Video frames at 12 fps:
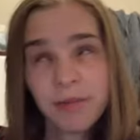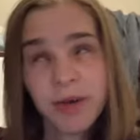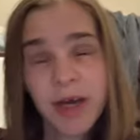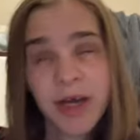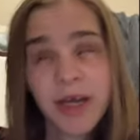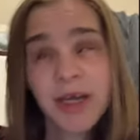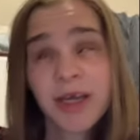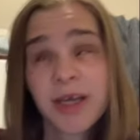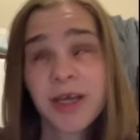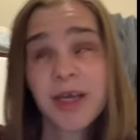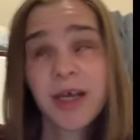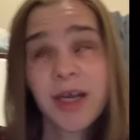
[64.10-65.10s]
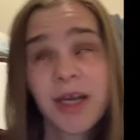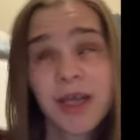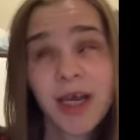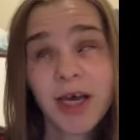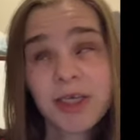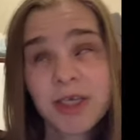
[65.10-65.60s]
but
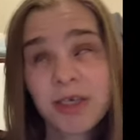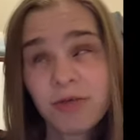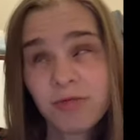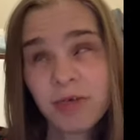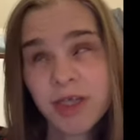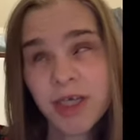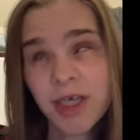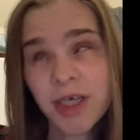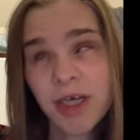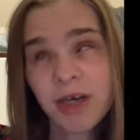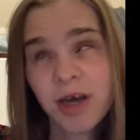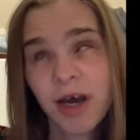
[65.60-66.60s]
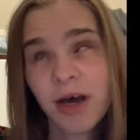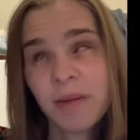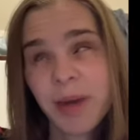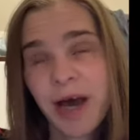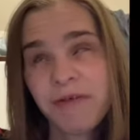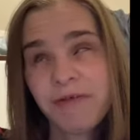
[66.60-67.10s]
I just really,
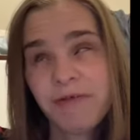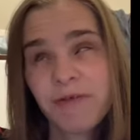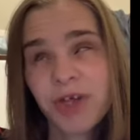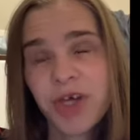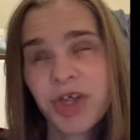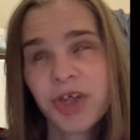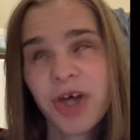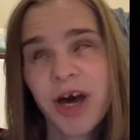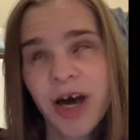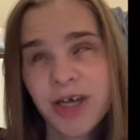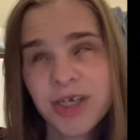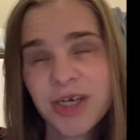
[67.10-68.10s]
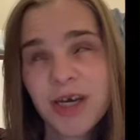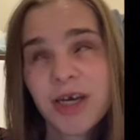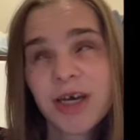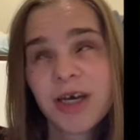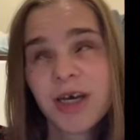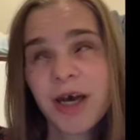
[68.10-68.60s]
I've really thought
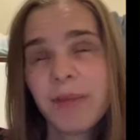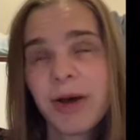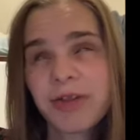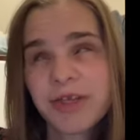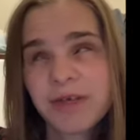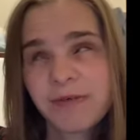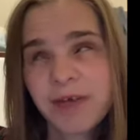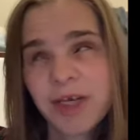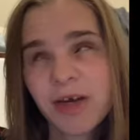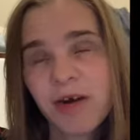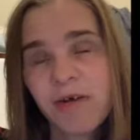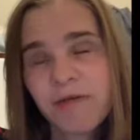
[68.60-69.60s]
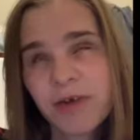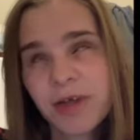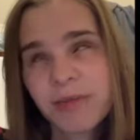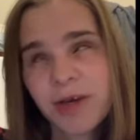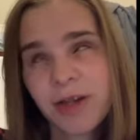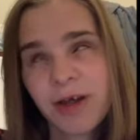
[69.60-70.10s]
about this video. I've really
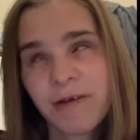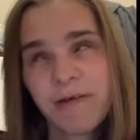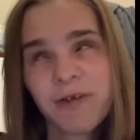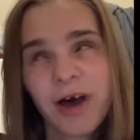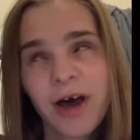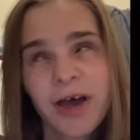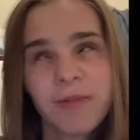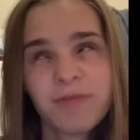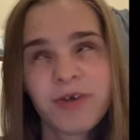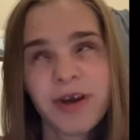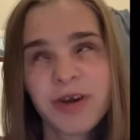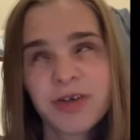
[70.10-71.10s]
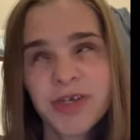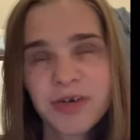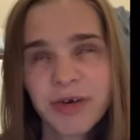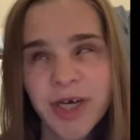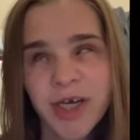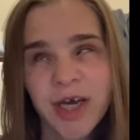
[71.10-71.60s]
put a lot of thought and prayer into
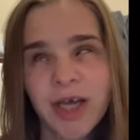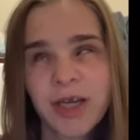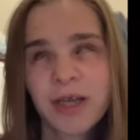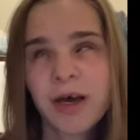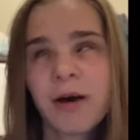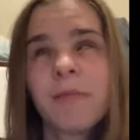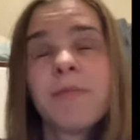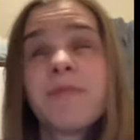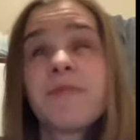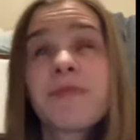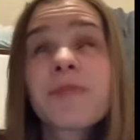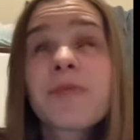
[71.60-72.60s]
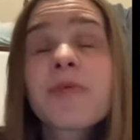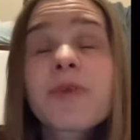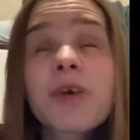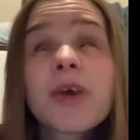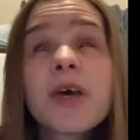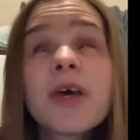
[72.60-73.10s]
it, and
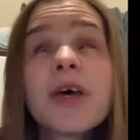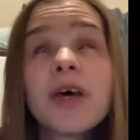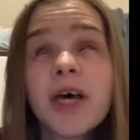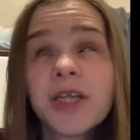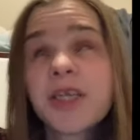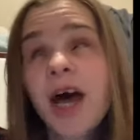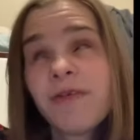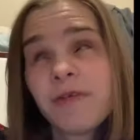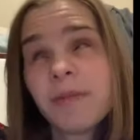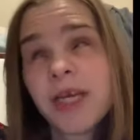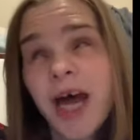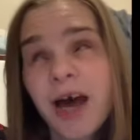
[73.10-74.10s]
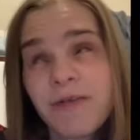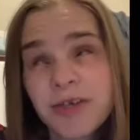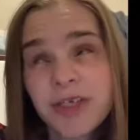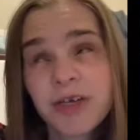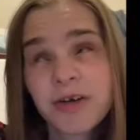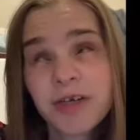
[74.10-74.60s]
it's time for me to have a
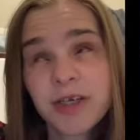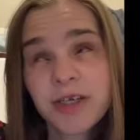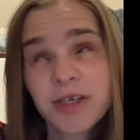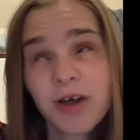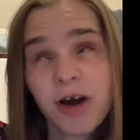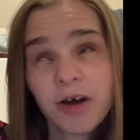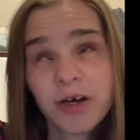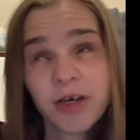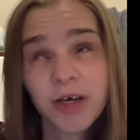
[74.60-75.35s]
serious talk.